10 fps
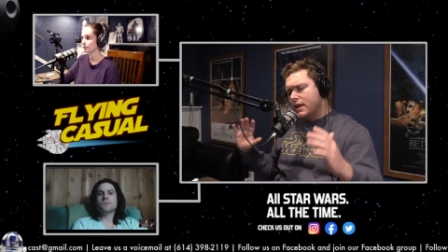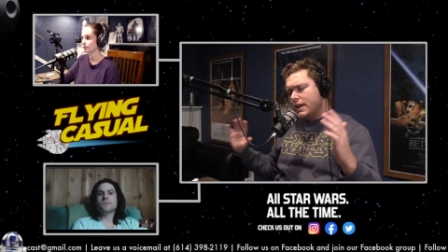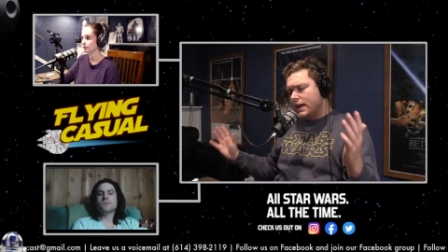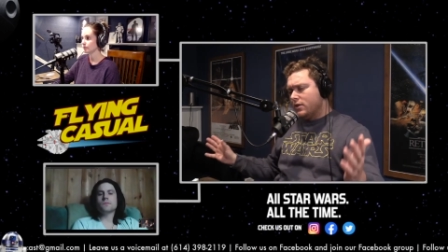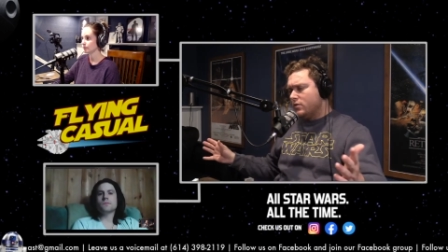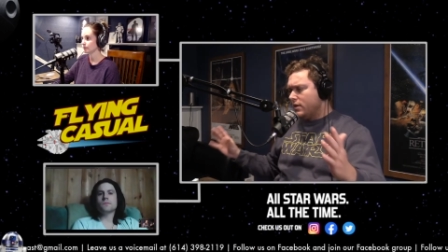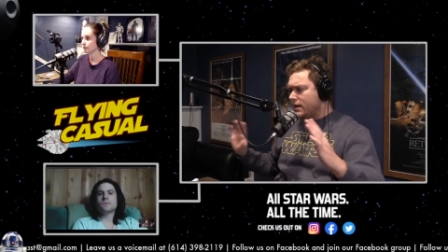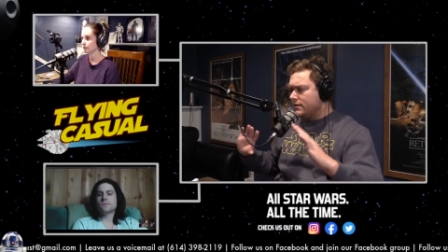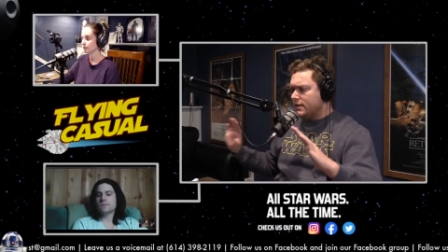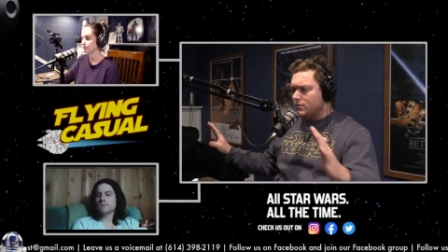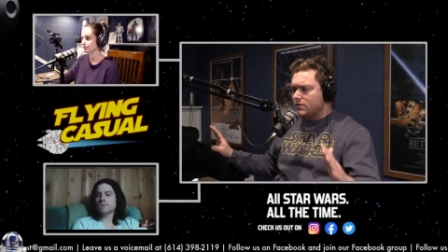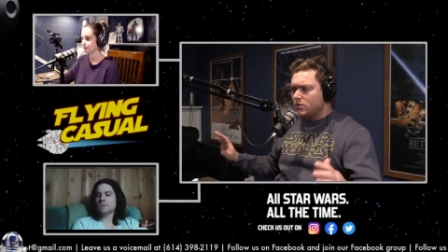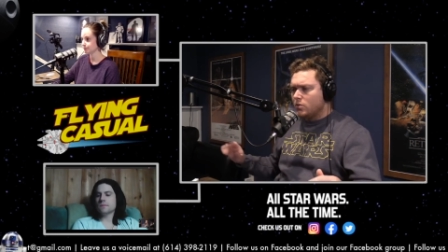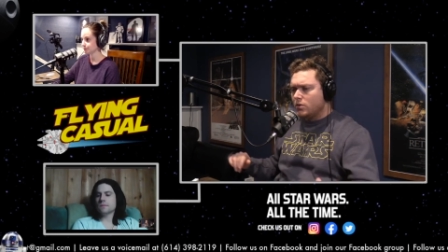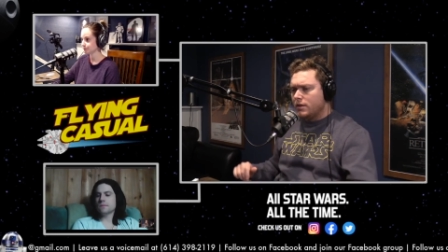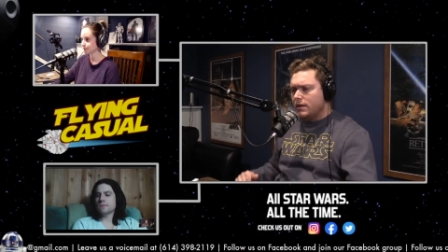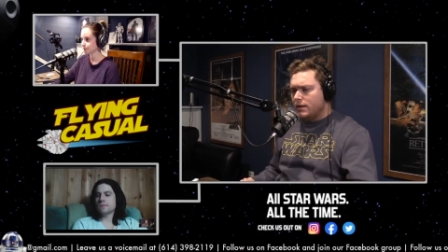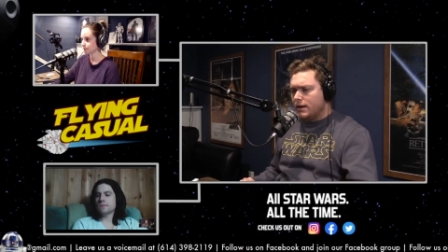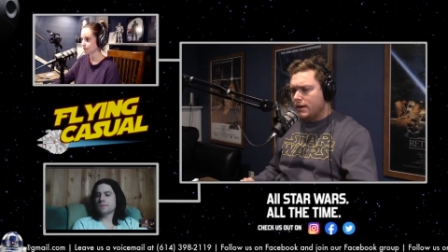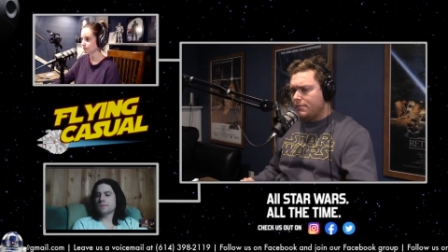I know Nate said he was cool with it.
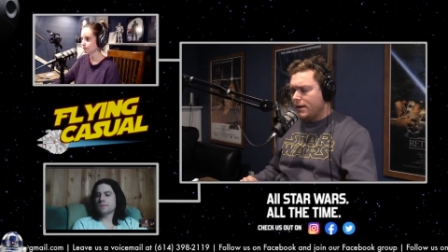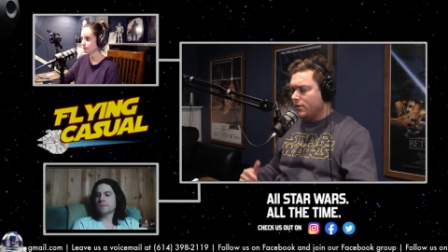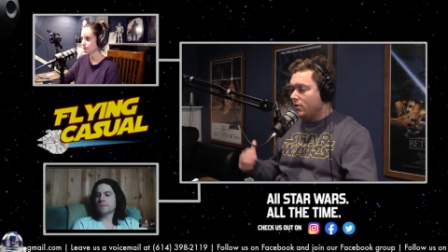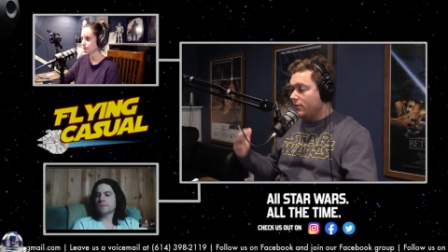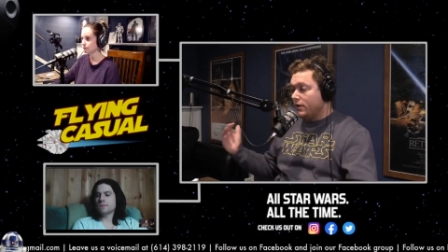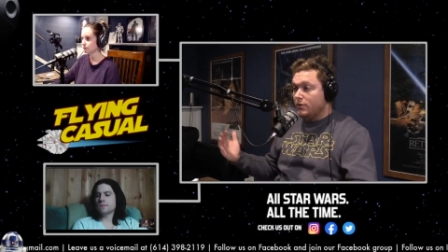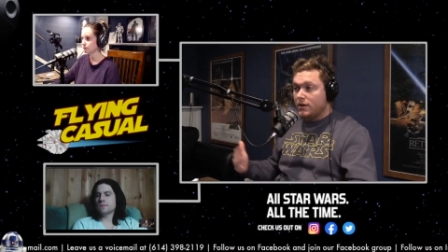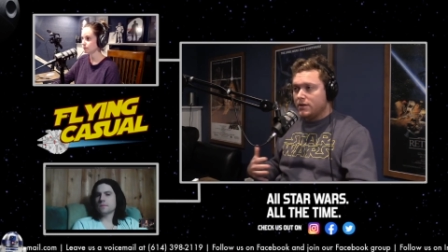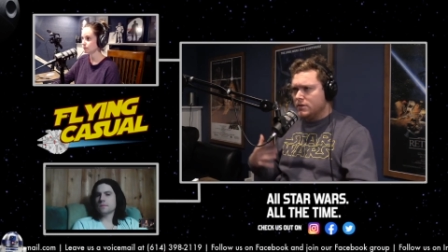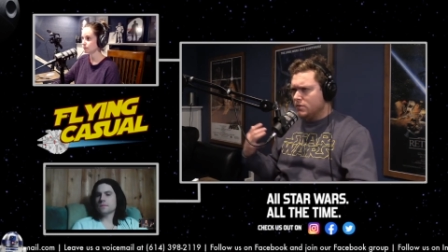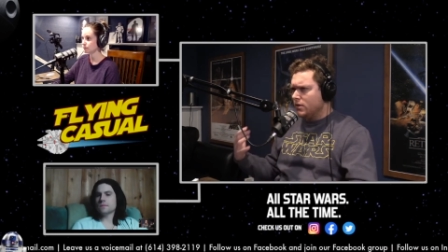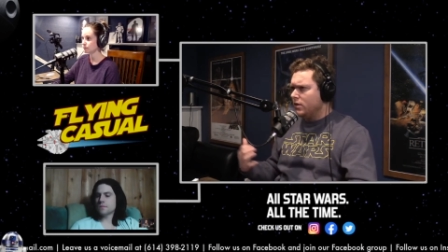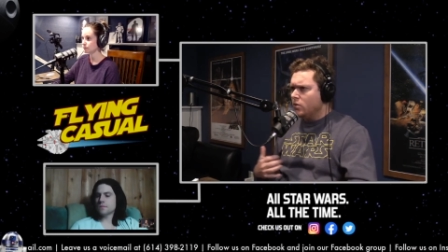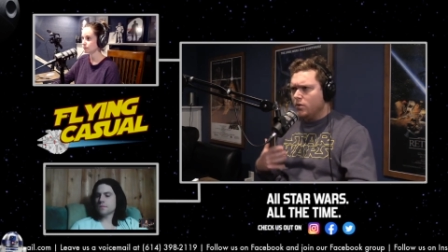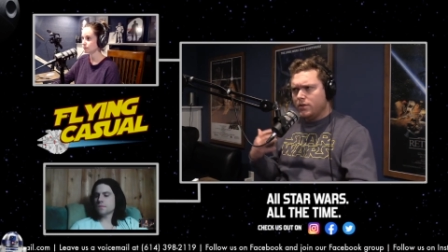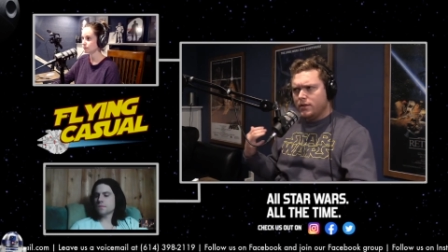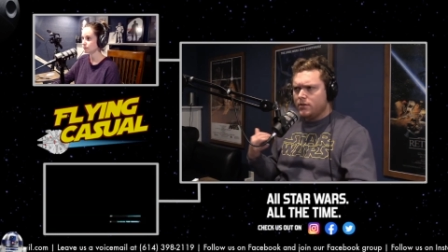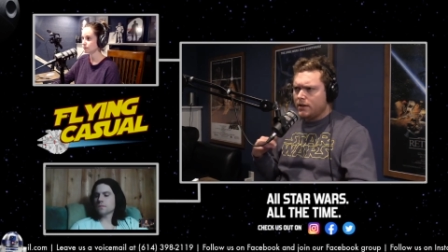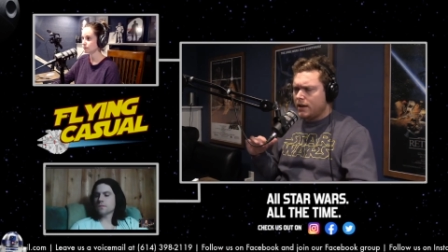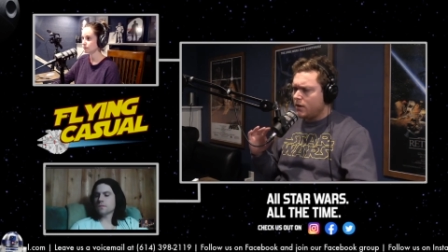I don't know if anyone else is really cool with it, or
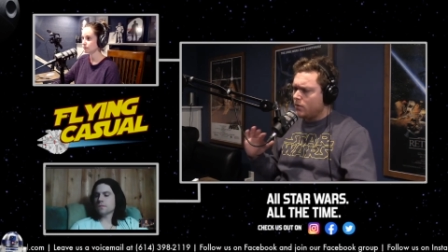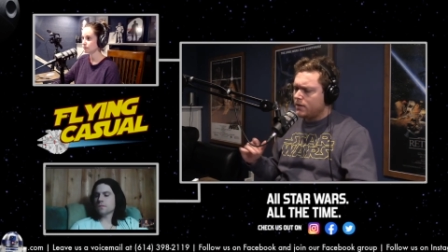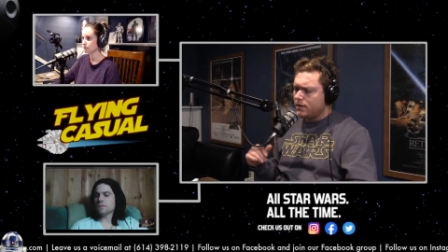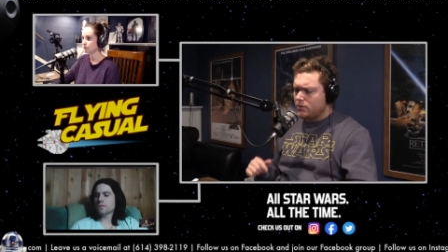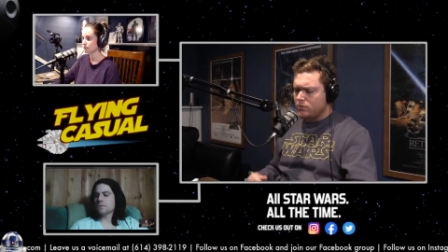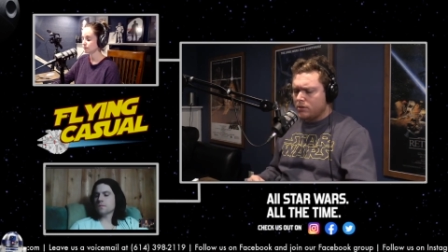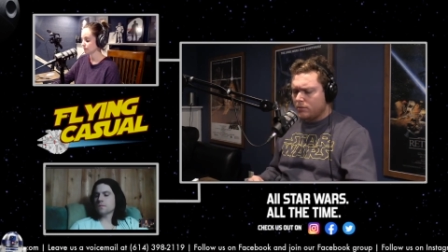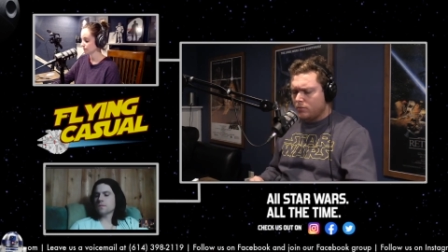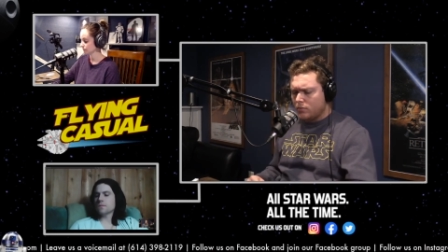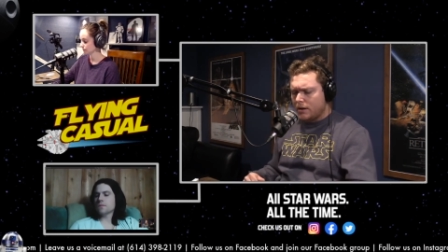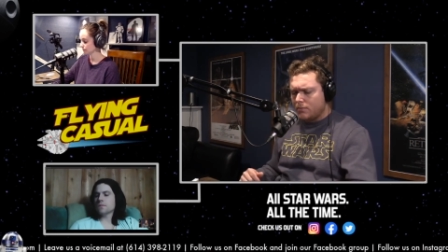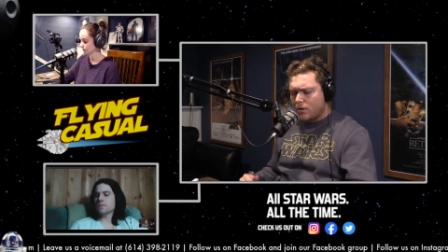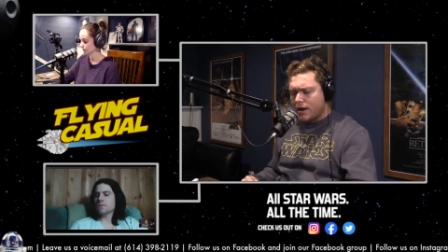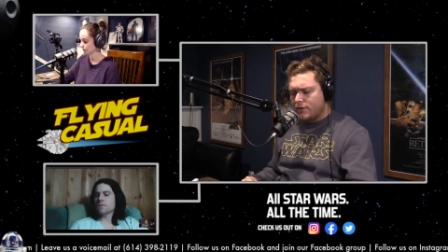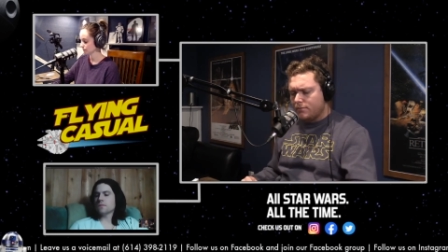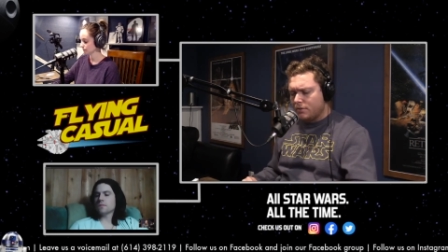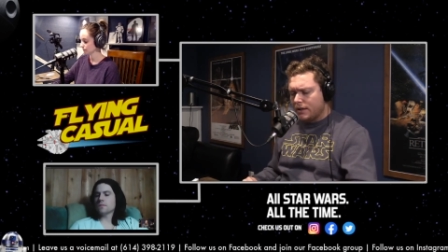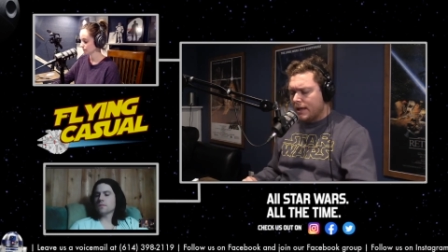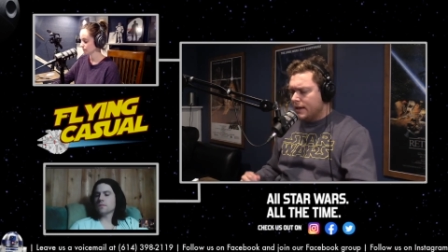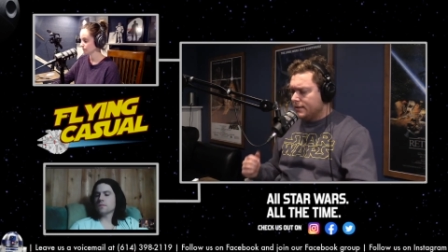they kind of want that to remain private,
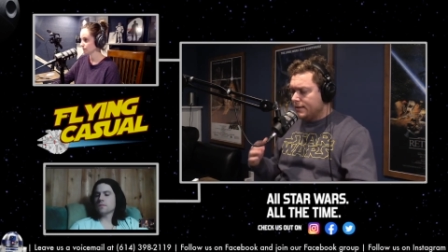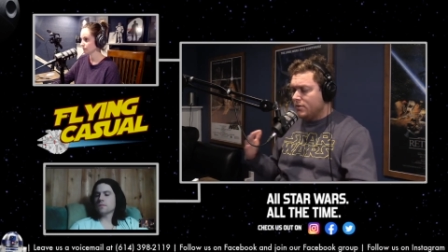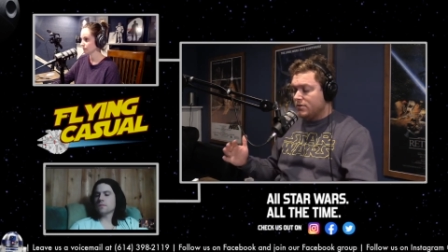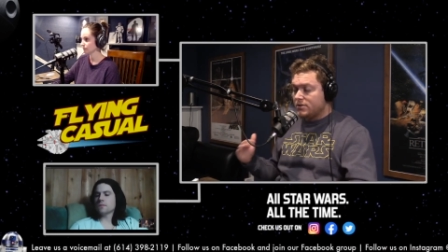but some of those